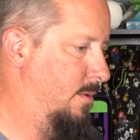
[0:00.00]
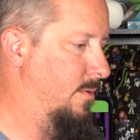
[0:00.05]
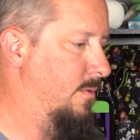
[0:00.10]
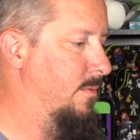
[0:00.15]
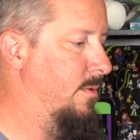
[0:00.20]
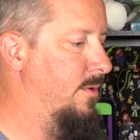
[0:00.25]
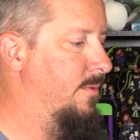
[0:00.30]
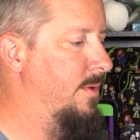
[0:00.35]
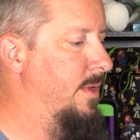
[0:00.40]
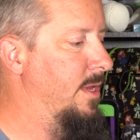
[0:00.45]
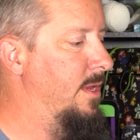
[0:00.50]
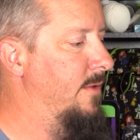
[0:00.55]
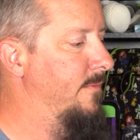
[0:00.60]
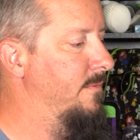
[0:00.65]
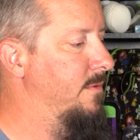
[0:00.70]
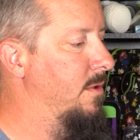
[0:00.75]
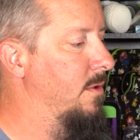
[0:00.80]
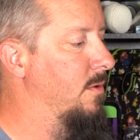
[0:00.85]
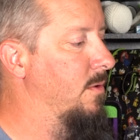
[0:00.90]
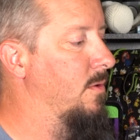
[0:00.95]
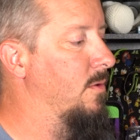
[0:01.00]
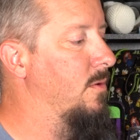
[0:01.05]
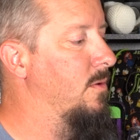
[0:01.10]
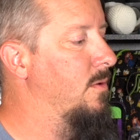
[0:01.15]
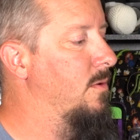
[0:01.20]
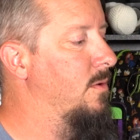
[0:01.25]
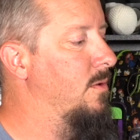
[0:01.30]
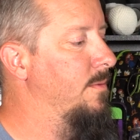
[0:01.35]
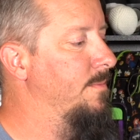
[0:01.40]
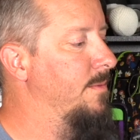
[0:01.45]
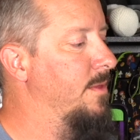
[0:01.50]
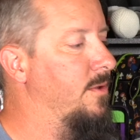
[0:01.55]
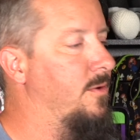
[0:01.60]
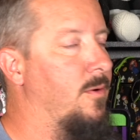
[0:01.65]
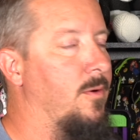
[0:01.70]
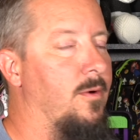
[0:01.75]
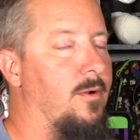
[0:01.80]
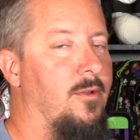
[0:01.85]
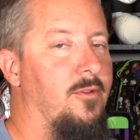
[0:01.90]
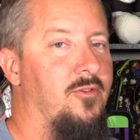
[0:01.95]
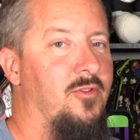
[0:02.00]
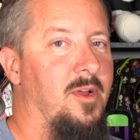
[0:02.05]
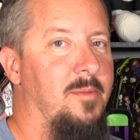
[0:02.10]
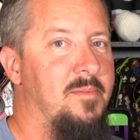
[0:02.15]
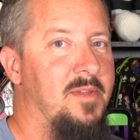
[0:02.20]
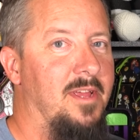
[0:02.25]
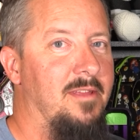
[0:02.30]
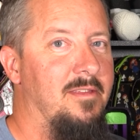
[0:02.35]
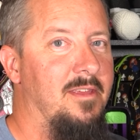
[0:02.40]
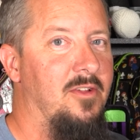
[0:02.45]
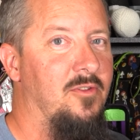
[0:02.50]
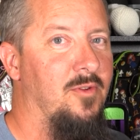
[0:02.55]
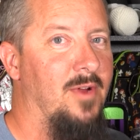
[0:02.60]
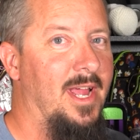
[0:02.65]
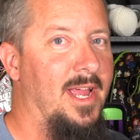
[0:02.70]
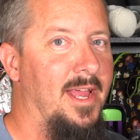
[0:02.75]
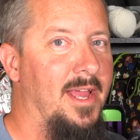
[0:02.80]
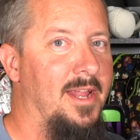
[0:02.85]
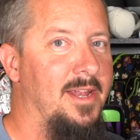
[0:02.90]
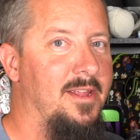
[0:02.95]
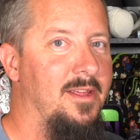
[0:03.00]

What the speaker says: What do we have? Oh, the corner's ripped. I see red.